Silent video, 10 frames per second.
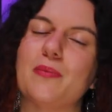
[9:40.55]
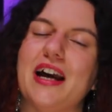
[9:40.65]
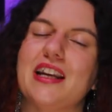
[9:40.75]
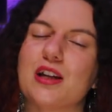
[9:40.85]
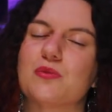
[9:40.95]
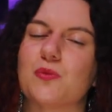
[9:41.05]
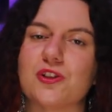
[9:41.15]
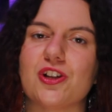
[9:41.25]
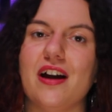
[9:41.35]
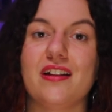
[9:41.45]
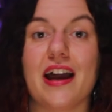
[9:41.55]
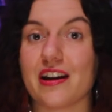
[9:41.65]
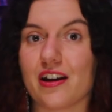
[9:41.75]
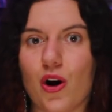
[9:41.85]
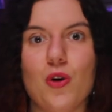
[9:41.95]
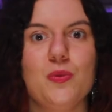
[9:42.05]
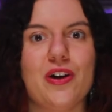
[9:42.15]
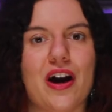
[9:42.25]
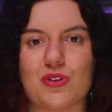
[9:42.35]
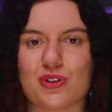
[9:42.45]
My name's Michelle, and I hope you
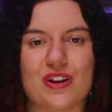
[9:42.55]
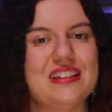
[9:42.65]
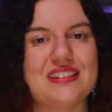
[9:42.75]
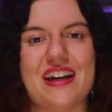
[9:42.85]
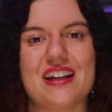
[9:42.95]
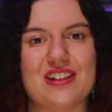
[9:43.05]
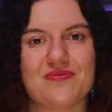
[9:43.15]
have a great day.